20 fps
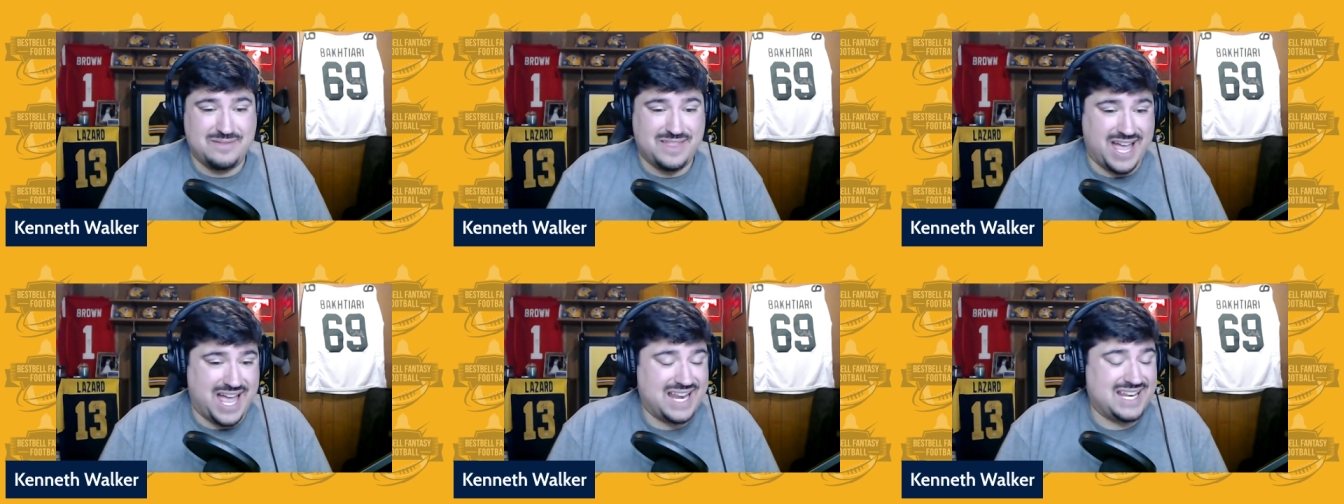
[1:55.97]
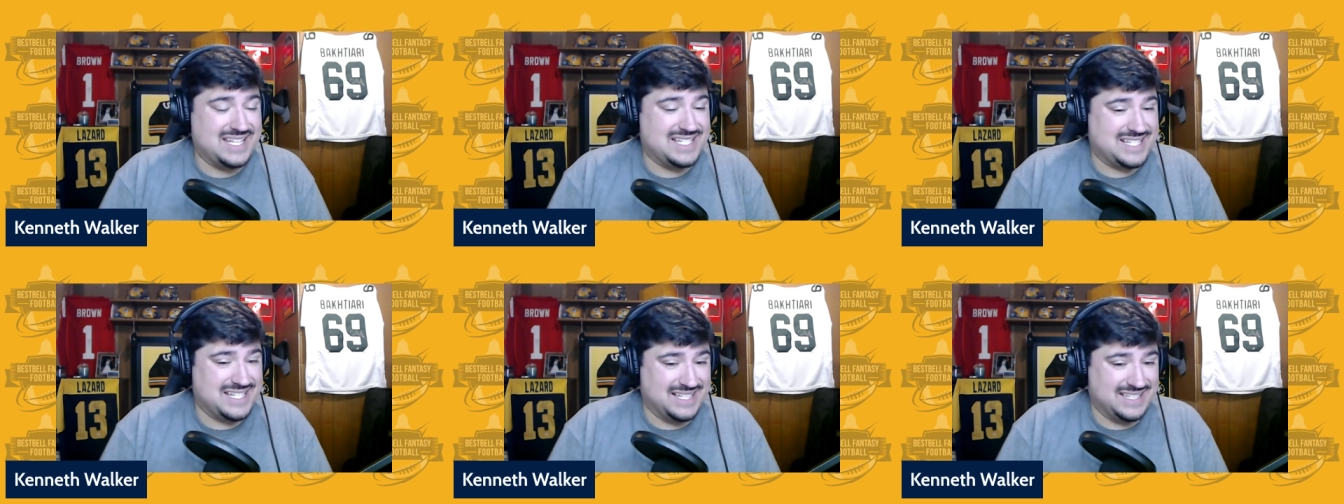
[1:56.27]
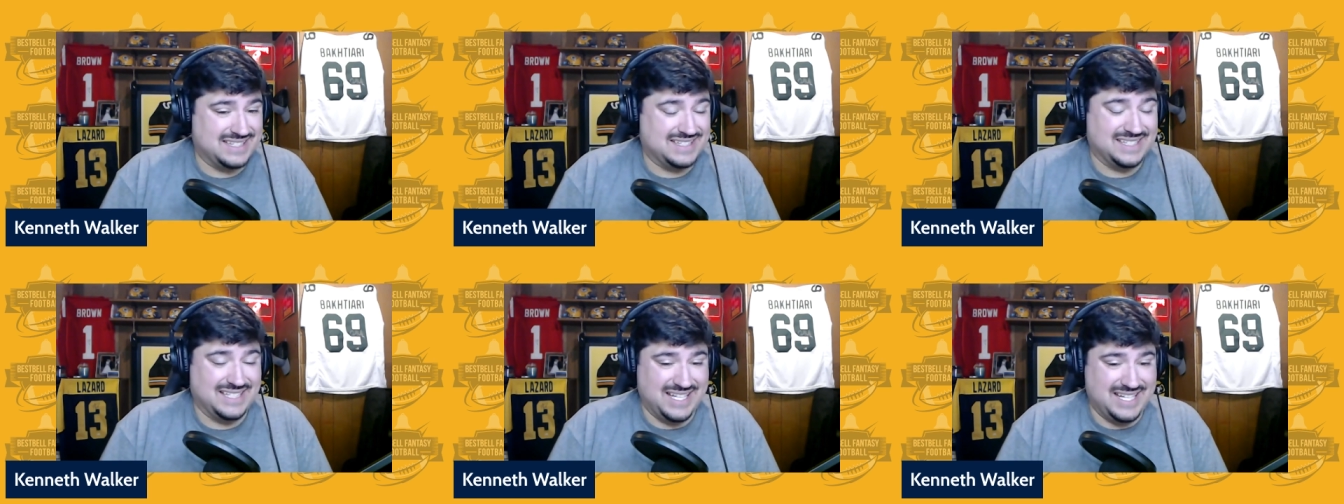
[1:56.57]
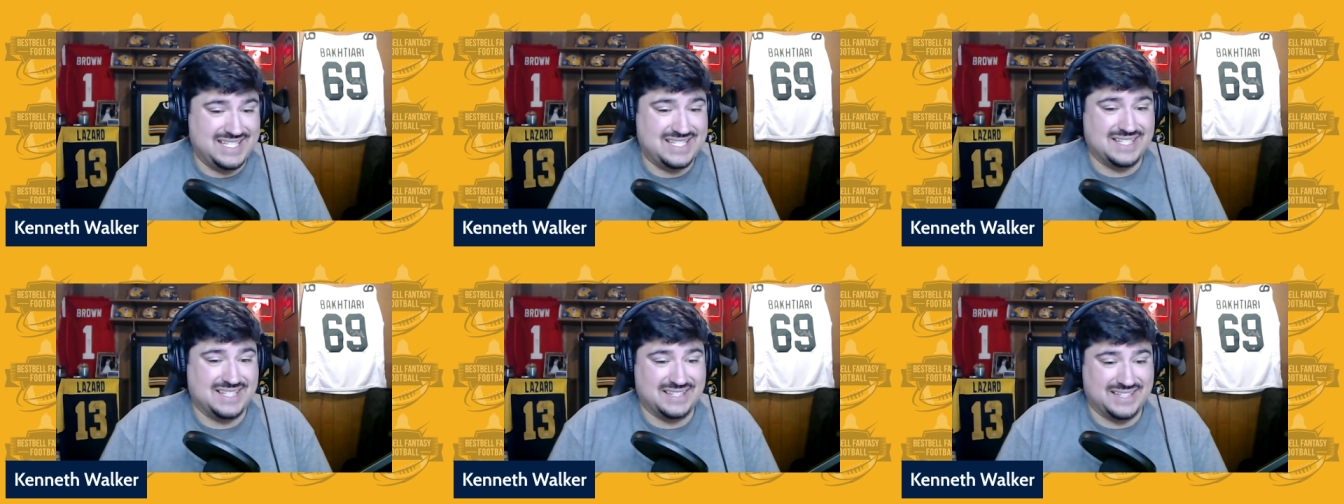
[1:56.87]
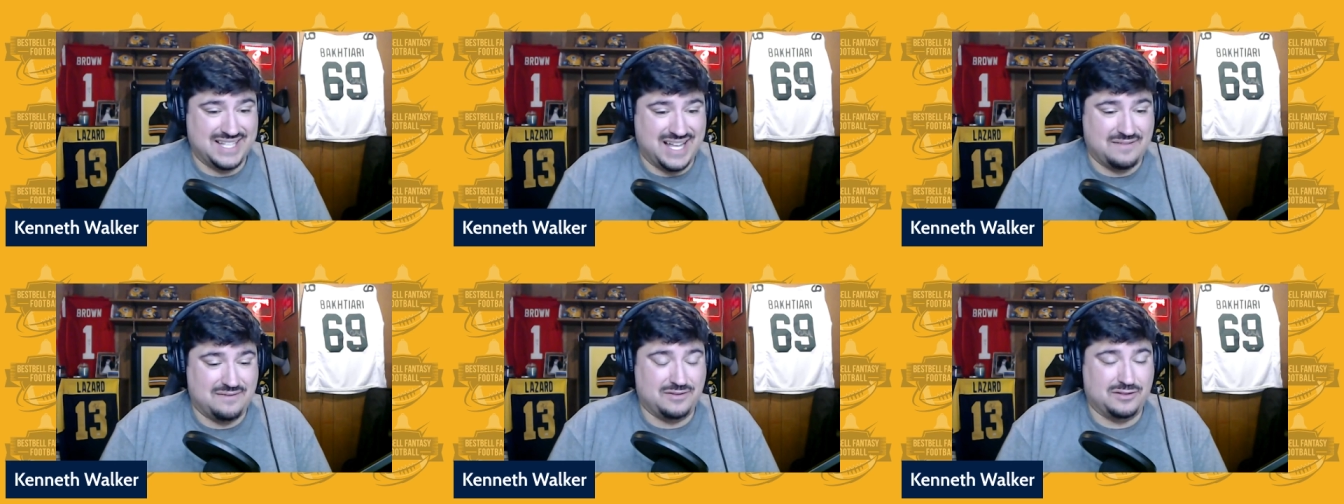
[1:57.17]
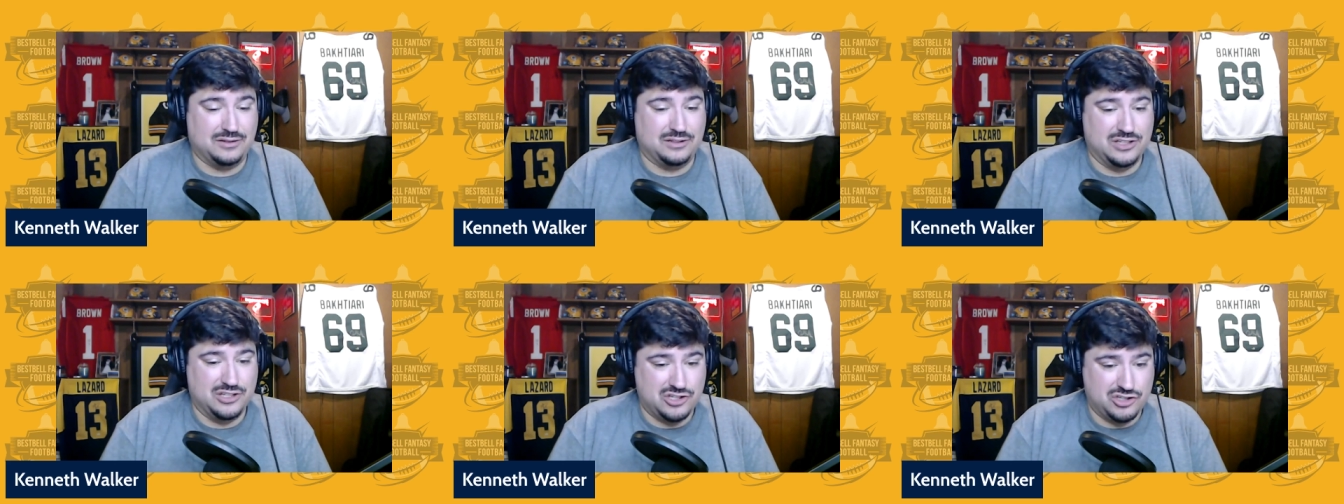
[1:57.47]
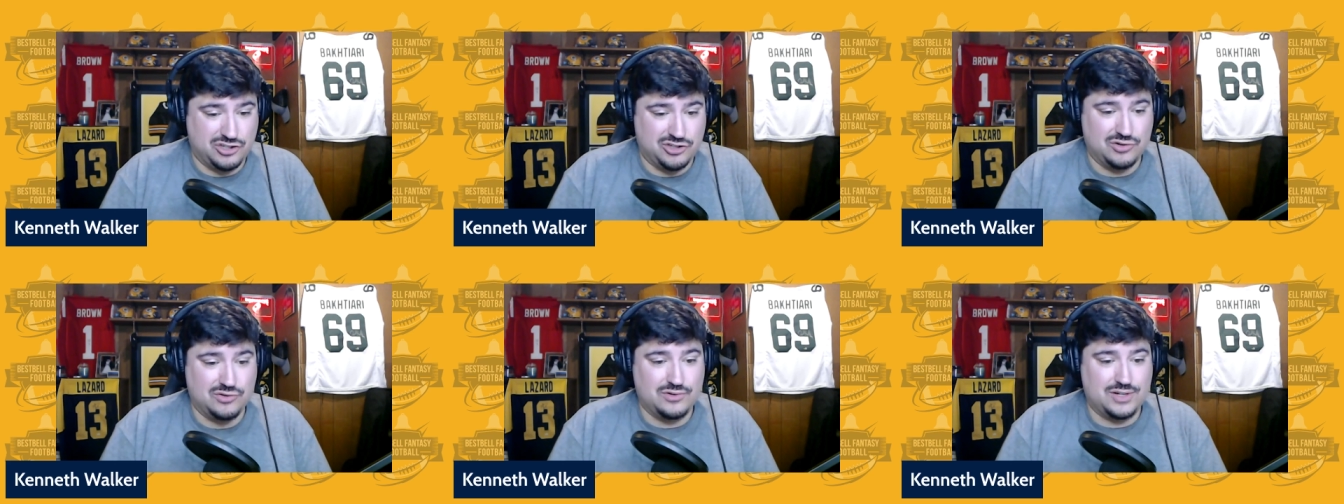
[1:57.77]
That is elite level
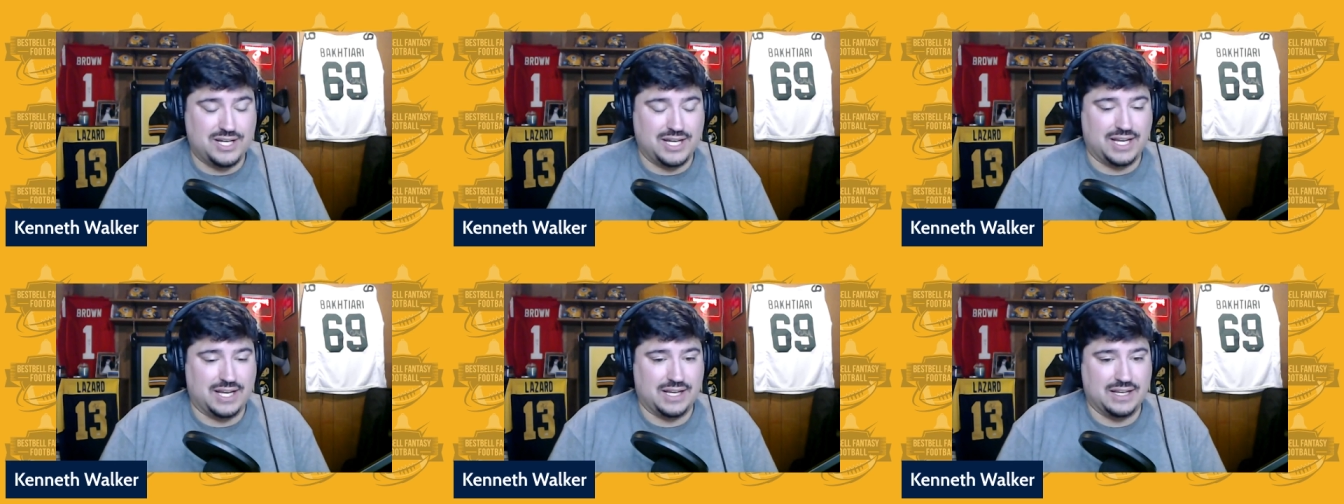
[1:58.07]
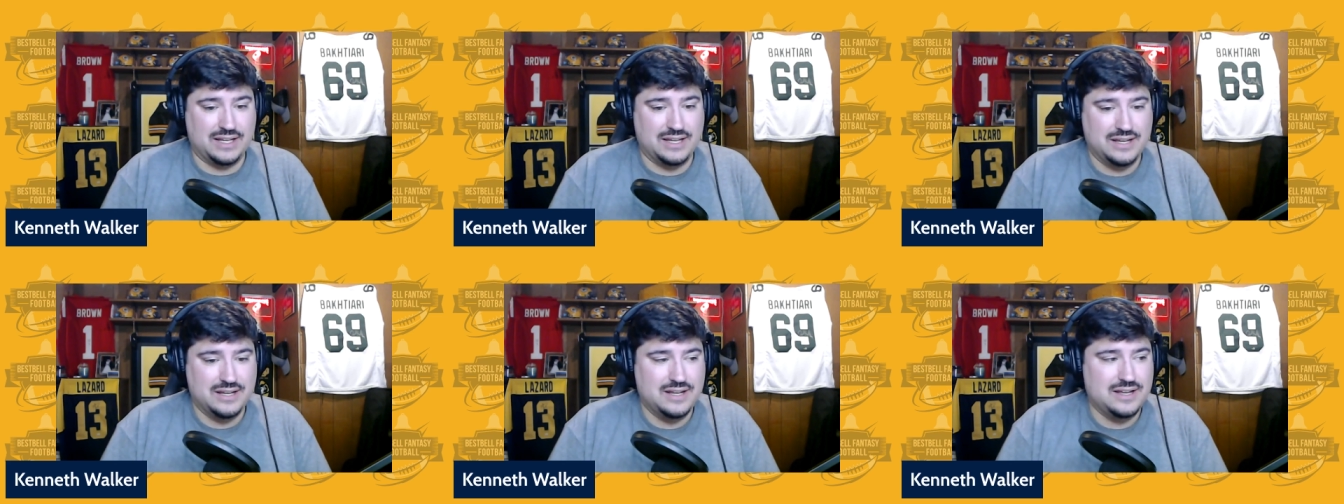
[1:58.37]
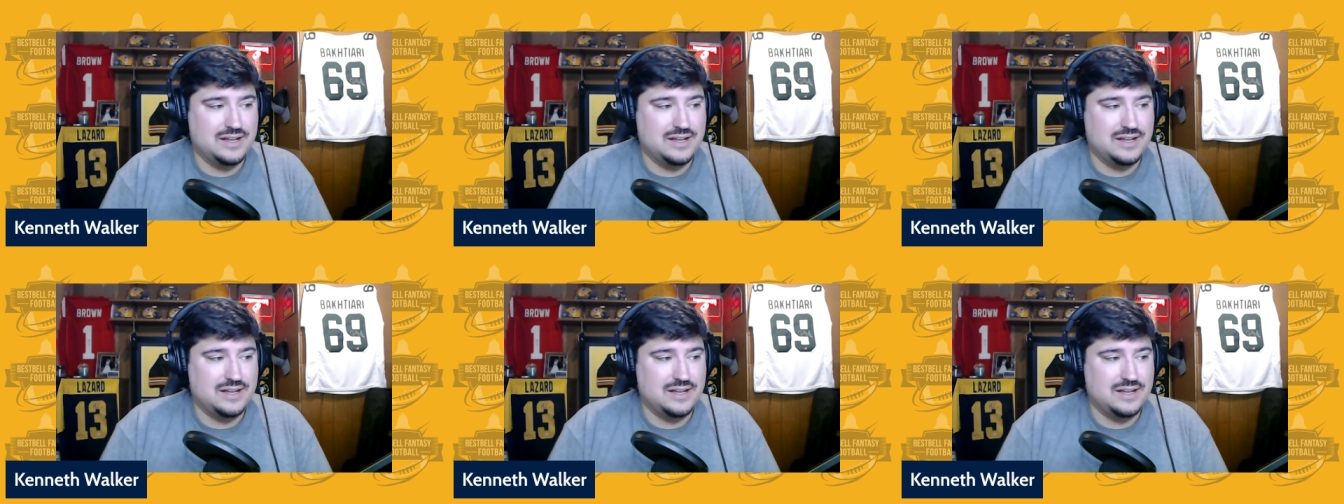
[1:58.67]
juking.